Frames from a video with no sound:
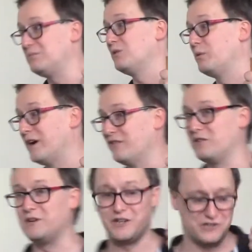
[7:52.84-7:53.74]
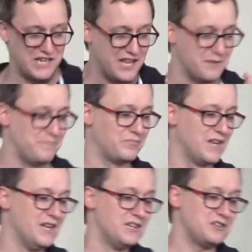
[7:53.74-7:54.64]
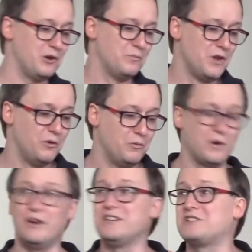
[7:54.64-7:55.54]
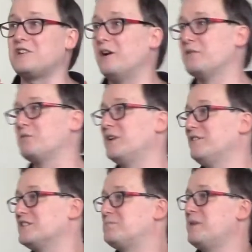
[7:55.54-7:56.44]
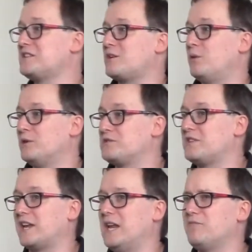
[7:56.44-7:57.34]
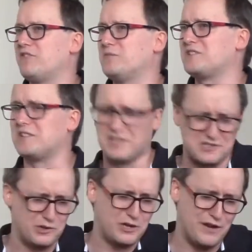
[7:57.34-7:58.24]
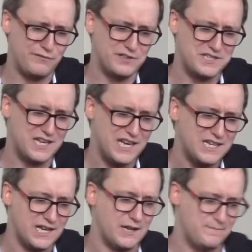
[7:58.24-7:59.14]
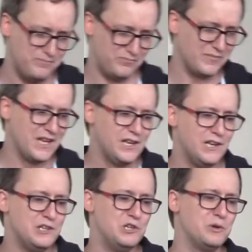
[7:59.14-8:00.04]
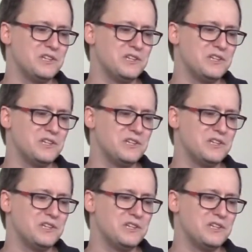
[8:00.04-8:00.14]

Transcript: to be aware of them and understand them. So we're going to start with one of his best quotes that came from a statistical conference in India. To